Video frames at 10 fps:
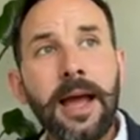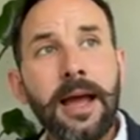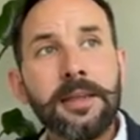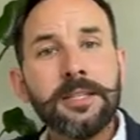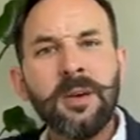
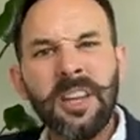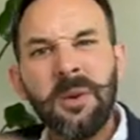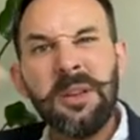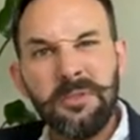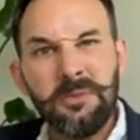And so I'm
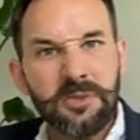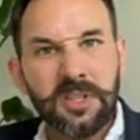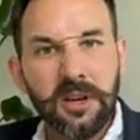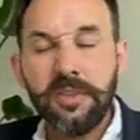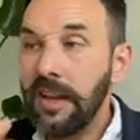going through
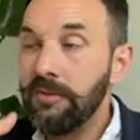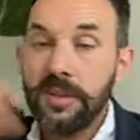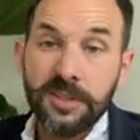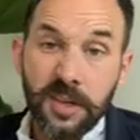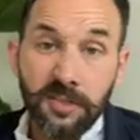stuff, getting
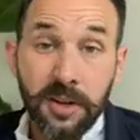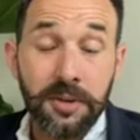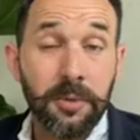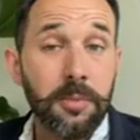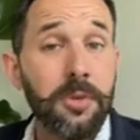rid of stuff that I
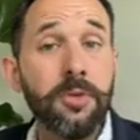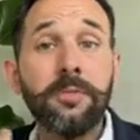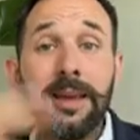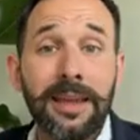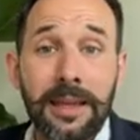don't want to
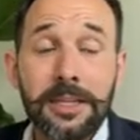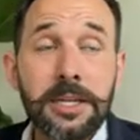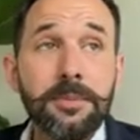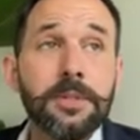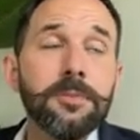move, making it
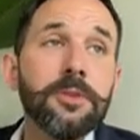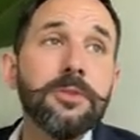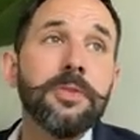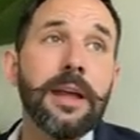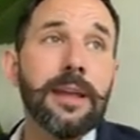cheaper to
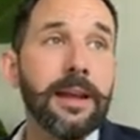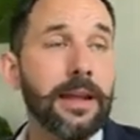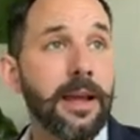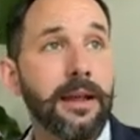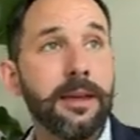move, yada, yada,
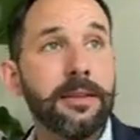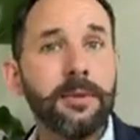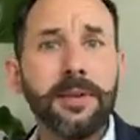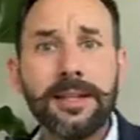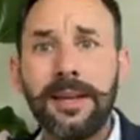yada.
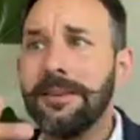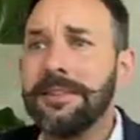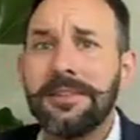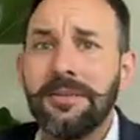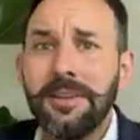Don't want to take loads
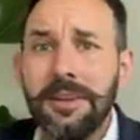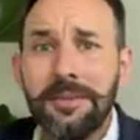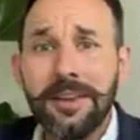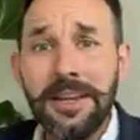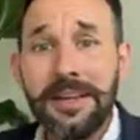of stuff that you
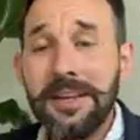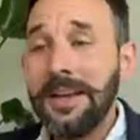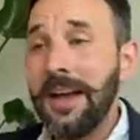don't need.